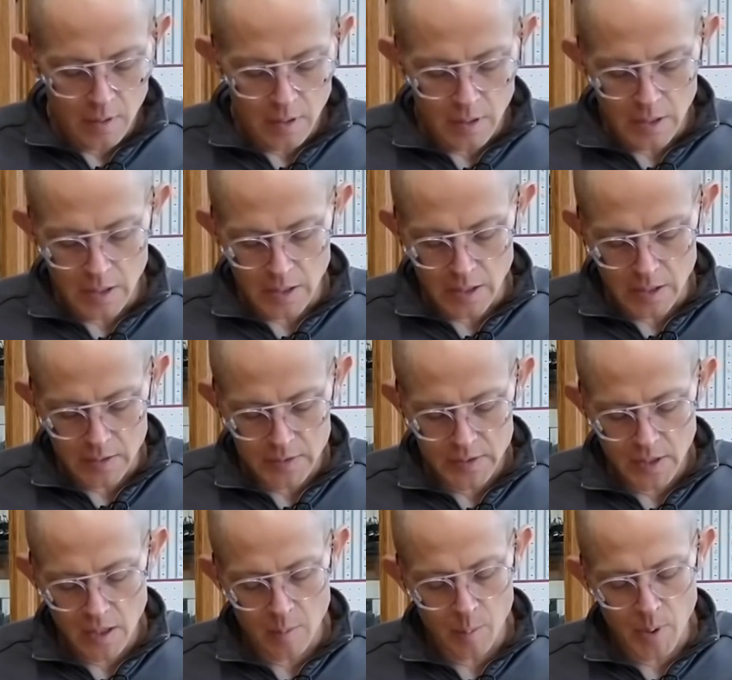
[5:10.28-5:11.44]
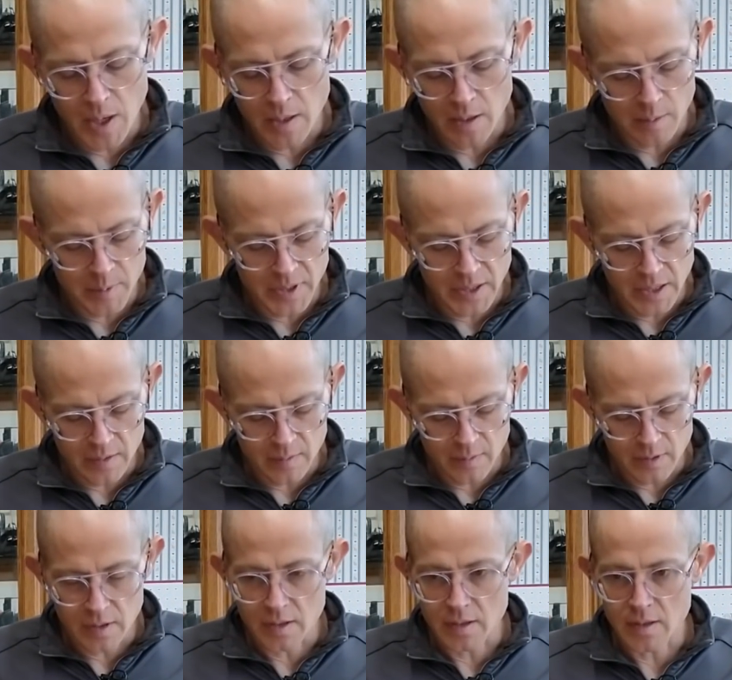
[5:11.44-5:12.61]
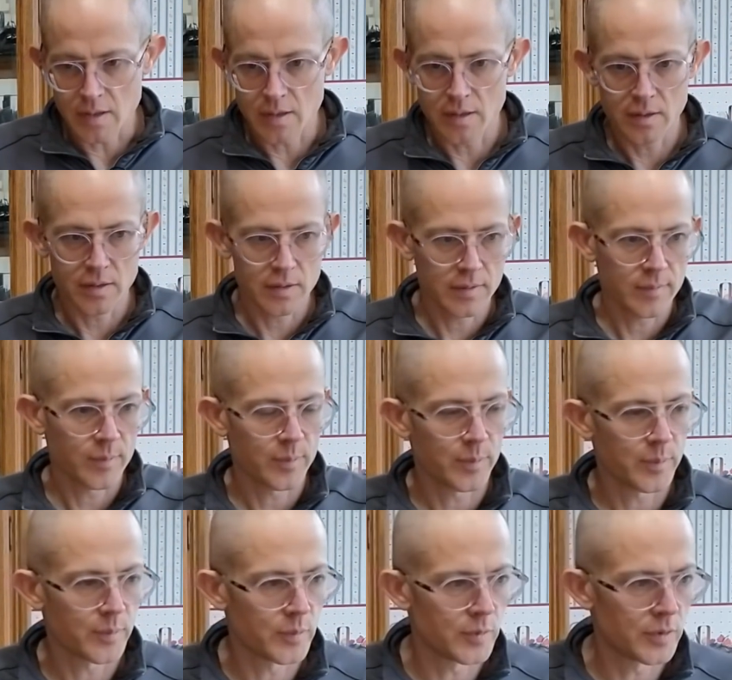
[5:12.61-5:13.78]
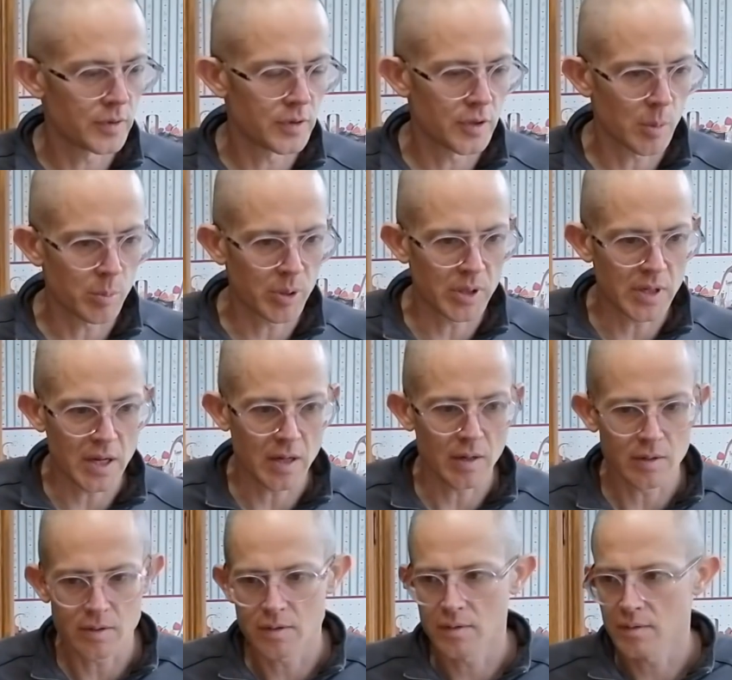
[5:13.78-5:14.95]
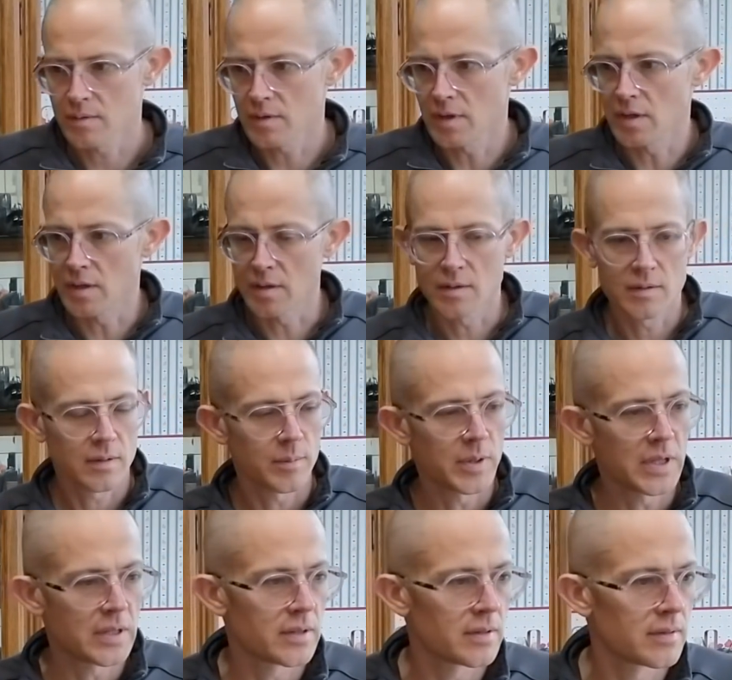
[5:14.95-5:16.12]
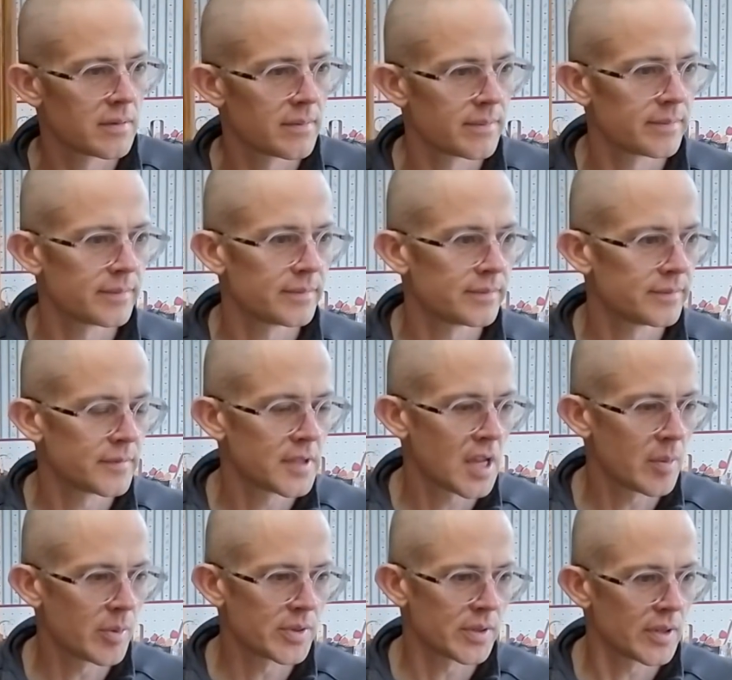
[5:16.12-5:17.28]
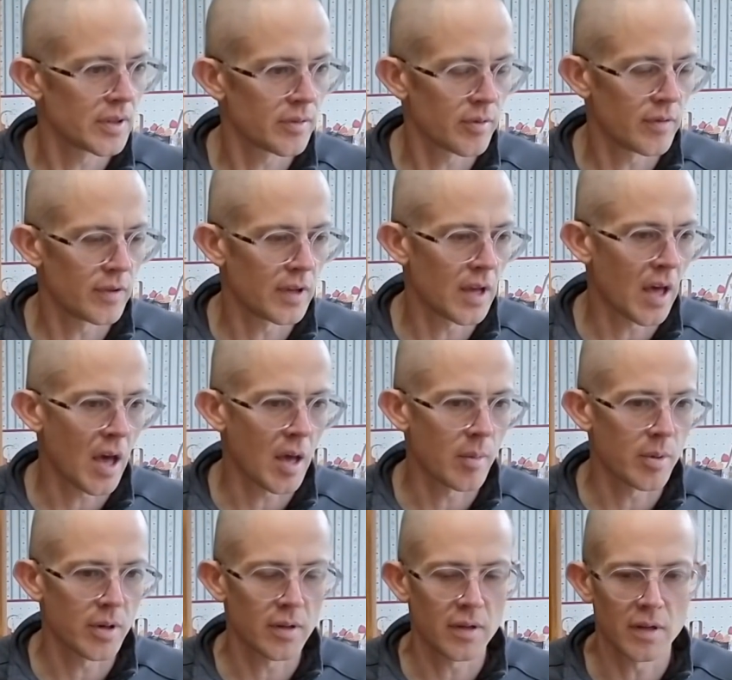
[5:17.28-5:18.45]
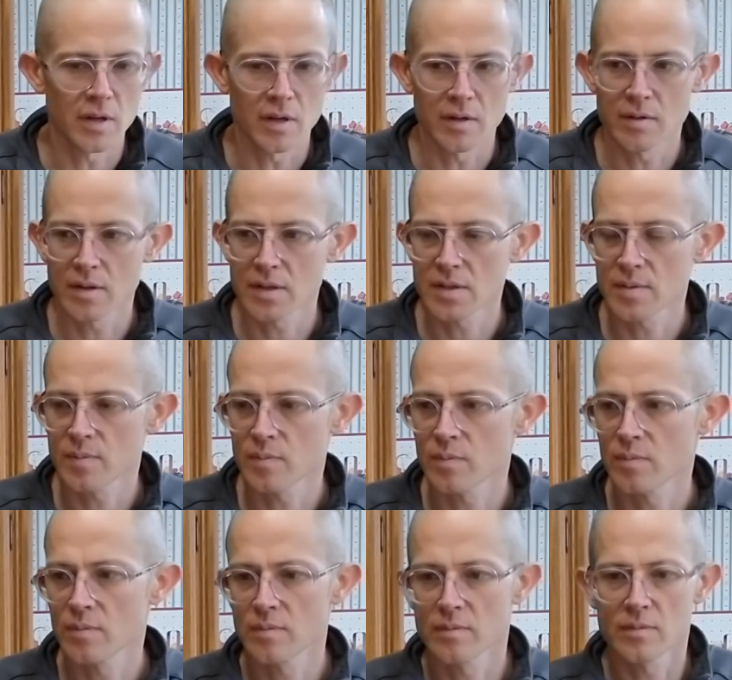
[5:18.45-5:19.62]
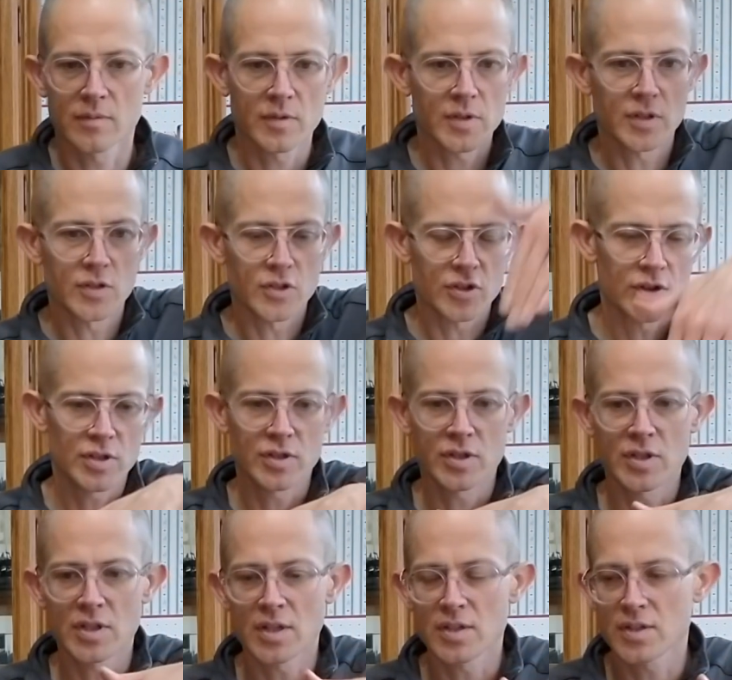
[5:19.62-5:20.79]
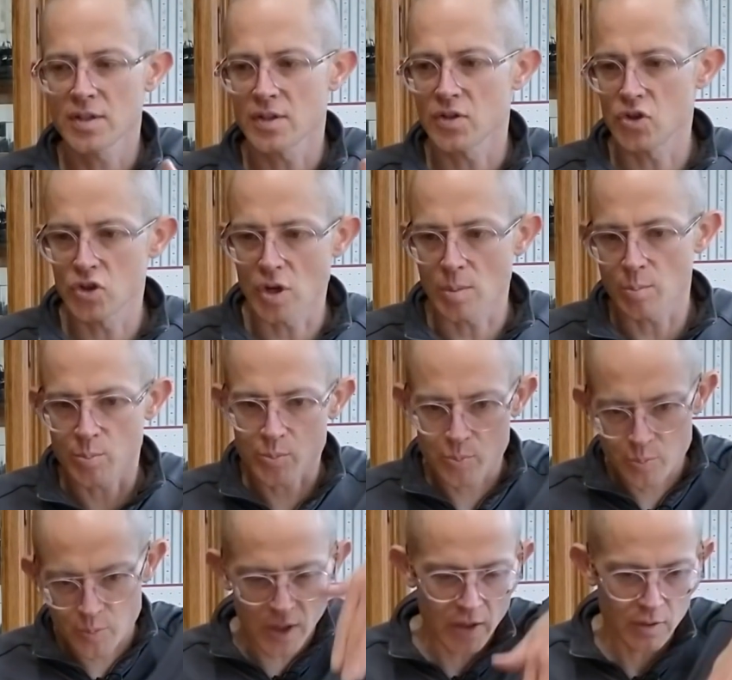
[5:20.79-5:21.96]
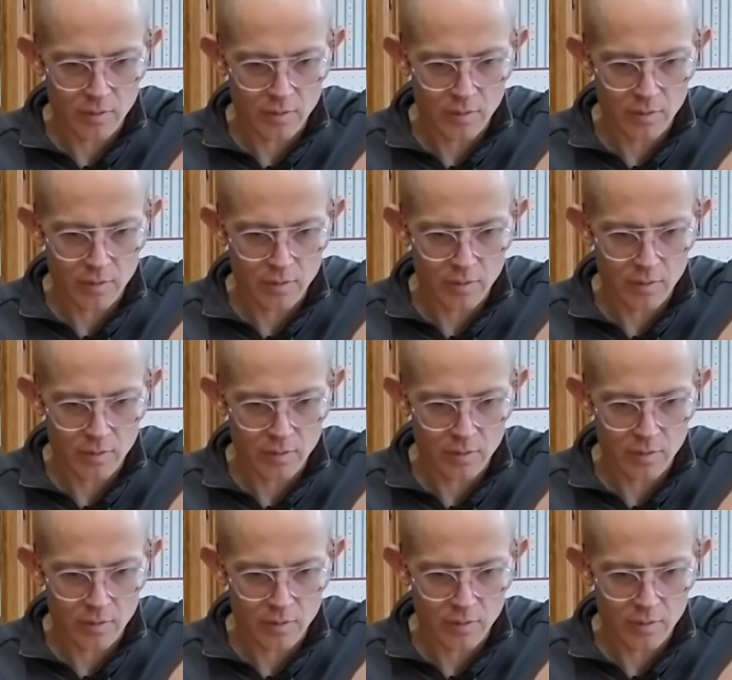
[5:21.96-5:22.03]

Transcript: And it's got better, but I don't want her jumping down, you know. I mean, table's only 3 feet high, but you know, she tends to jump like